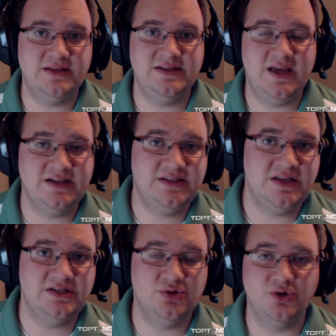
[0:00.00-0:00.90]
The
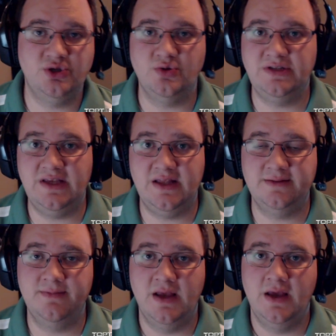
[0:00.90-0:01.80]
NZXT Source
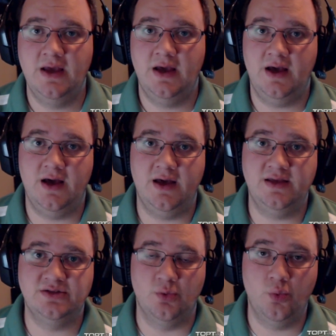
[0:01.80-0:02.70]
210
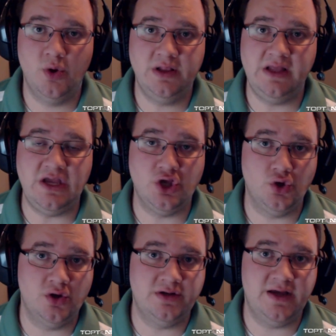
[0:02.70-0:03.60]
is a really
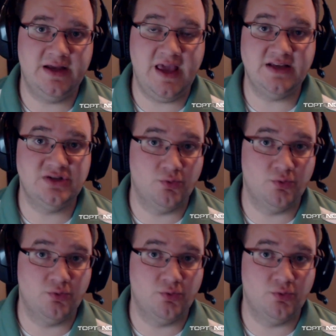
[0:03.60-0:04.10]
good case.